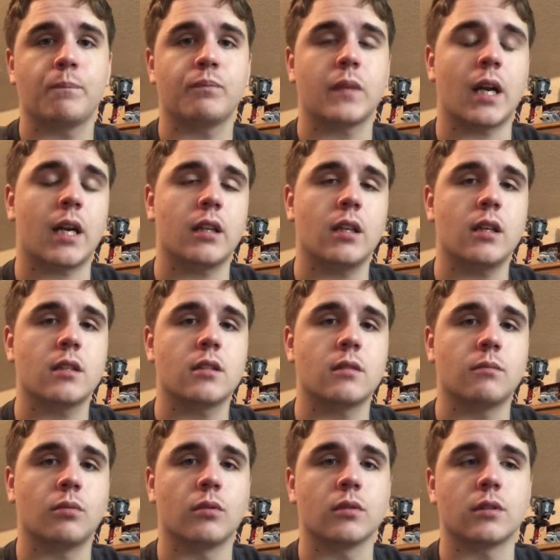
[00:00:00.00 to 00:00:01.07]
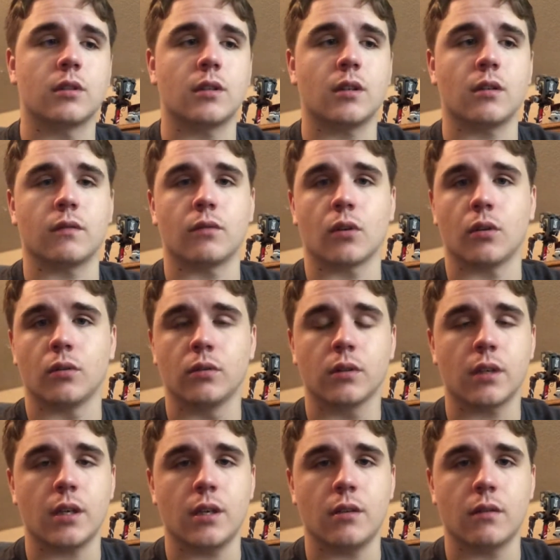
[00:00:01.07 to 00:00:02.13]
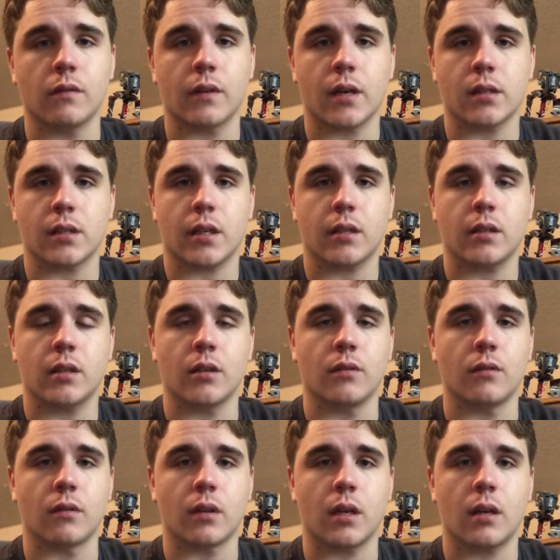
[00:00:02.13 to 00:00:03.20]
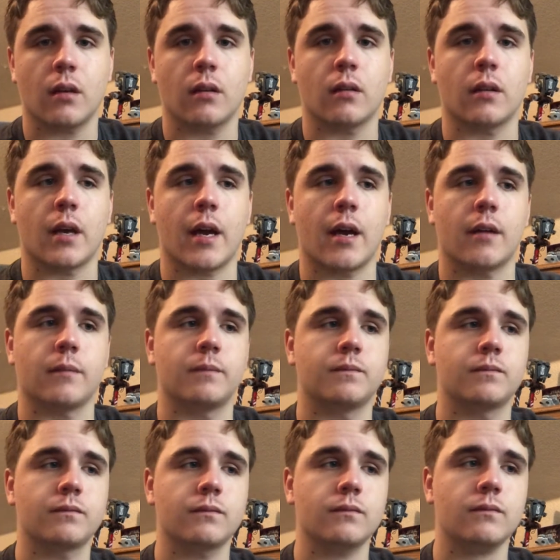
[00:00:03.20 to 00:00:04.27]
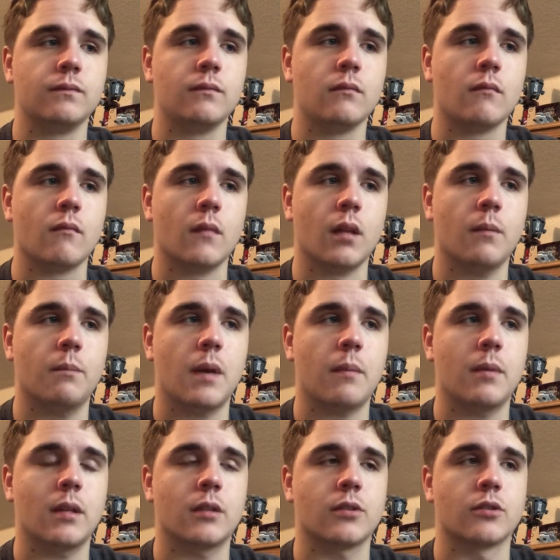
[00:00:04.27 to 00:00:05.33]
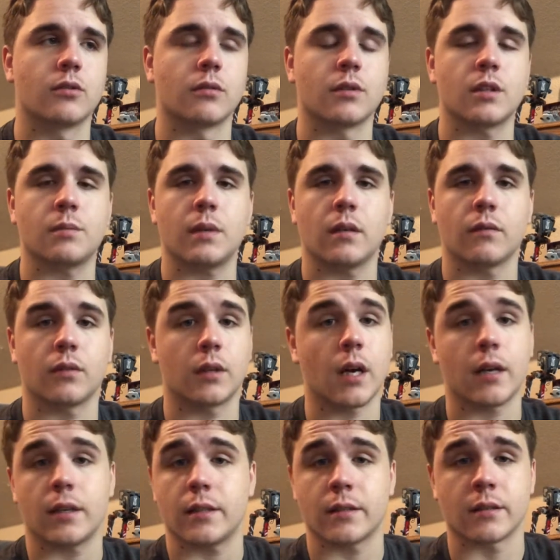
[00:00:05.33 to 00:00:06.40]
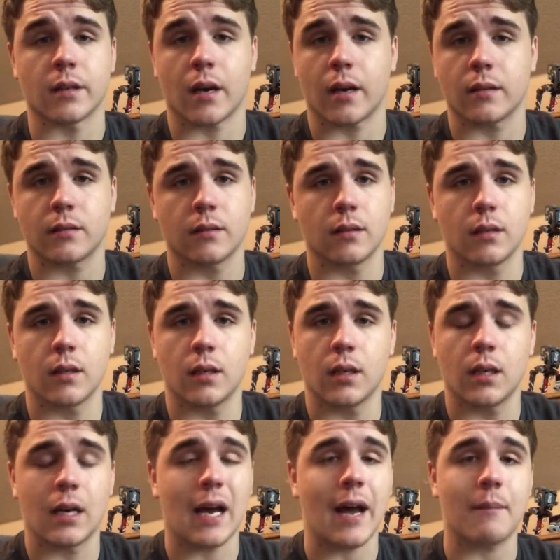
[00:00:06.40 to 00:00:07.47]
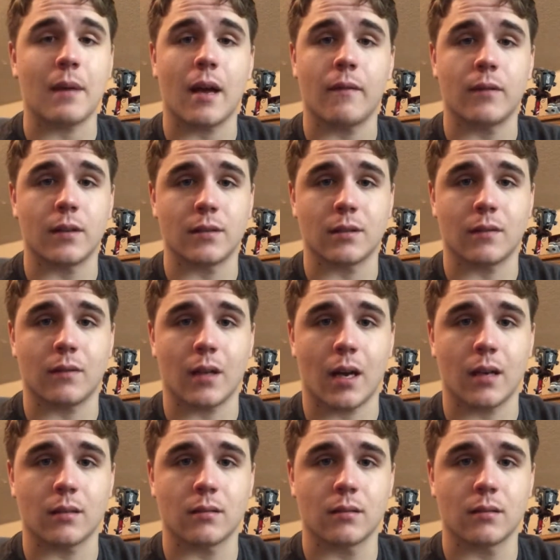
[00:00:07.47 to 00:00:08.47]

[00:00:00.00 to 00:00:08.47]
And I think it's important to note, for older EU fans out there who think that maybe the story's being forgotten, it's not. I'm evidence of that.